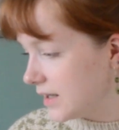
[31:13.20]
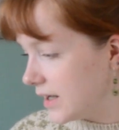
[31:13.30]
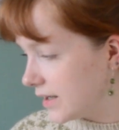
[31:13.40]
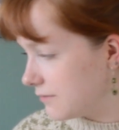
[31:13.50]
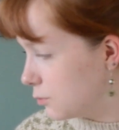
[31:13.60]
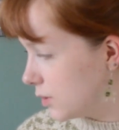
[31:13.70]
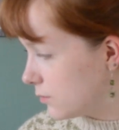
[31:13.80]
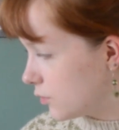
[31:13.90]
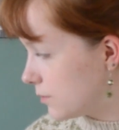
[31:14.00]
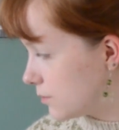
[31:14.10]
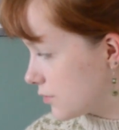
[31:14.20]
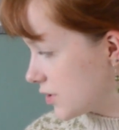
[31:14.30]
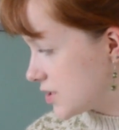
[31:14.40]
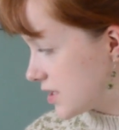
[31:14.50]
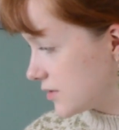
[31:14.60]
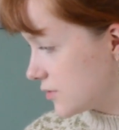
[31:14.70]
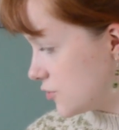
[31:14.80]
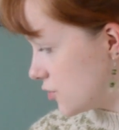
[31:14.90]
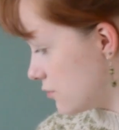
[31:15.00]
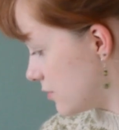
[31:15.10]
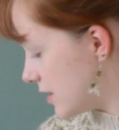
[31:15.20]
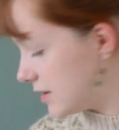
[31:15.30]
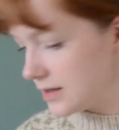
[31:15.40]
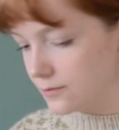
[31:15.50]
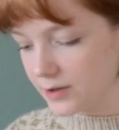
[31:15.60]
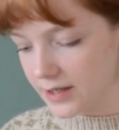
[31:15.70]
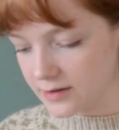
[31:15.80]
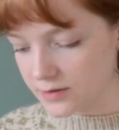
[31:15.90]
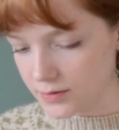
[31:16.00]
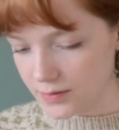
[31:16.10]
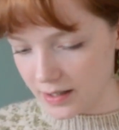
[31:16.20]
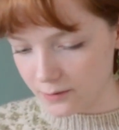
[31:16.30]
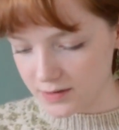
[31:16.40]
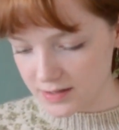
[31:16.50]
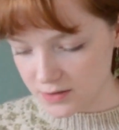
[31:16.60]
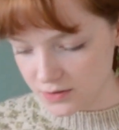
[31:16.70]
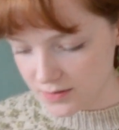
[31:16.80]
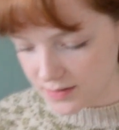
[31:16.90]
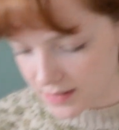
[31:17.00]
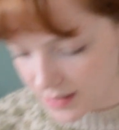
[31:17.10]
I have one more project to show, and then we'll get to acquisitions.